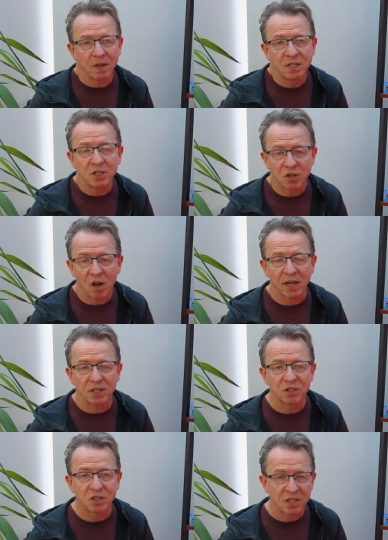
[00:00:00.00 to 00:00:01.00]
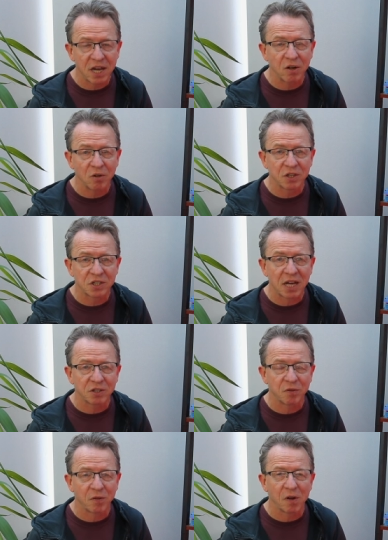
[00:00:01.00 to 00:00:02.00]
decides to take on the
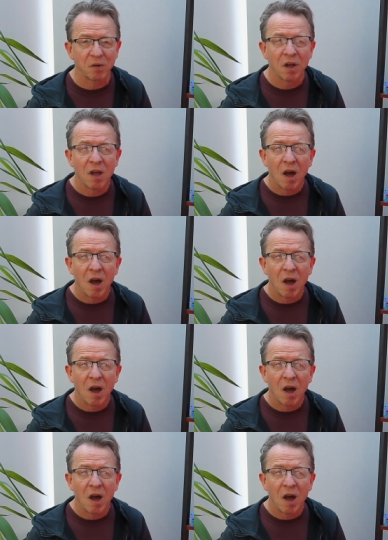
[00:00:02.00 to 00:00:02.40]
saxophone.